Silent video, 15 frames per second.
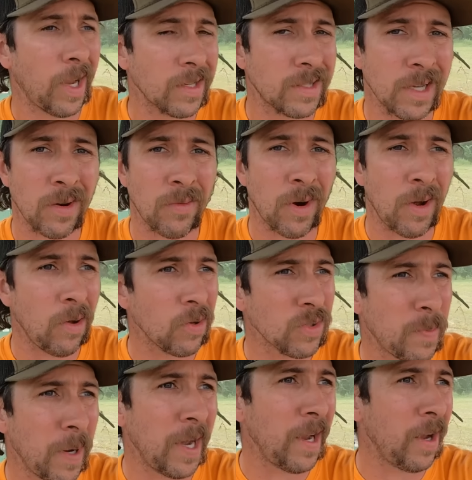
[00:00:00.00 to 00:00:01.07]
got 10
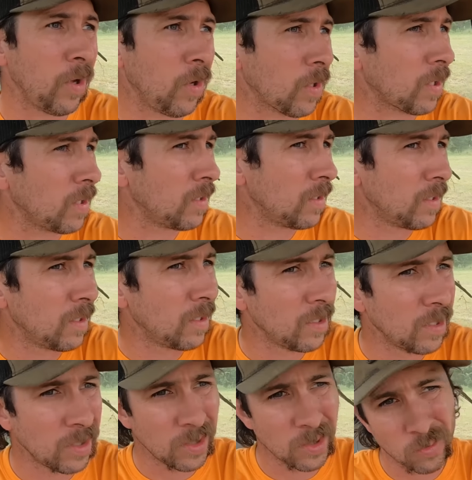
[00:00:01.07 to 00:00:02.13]
rolls baled.
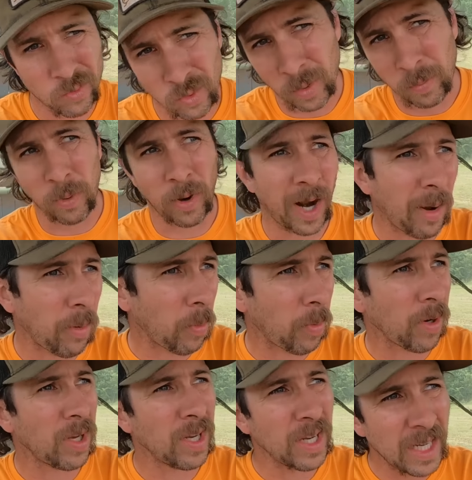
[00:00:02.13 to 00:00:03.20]
We're
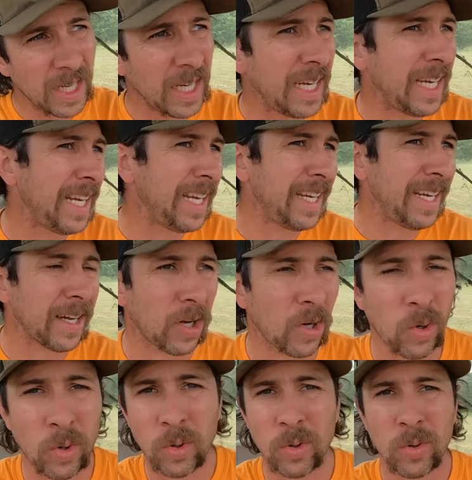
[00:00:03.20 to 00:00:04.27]
probably a
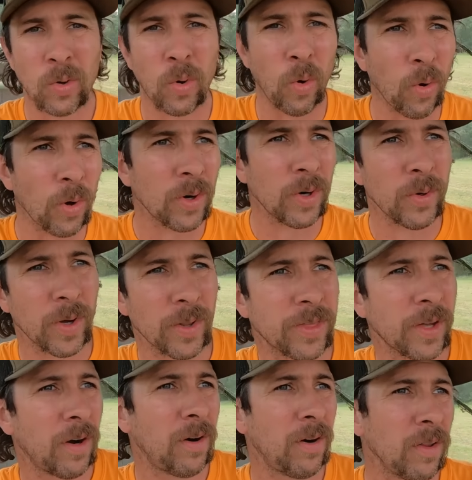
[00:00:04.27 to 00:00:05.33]
quarter to a
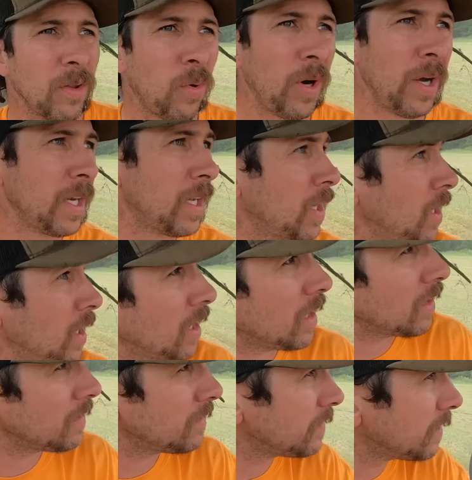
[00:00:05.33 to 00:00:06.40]
third of the way
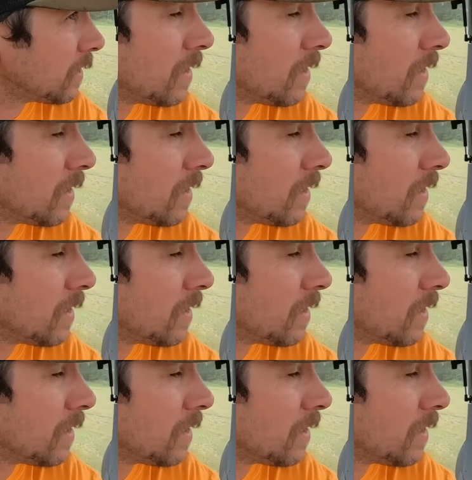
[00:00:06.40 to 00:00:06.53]
done.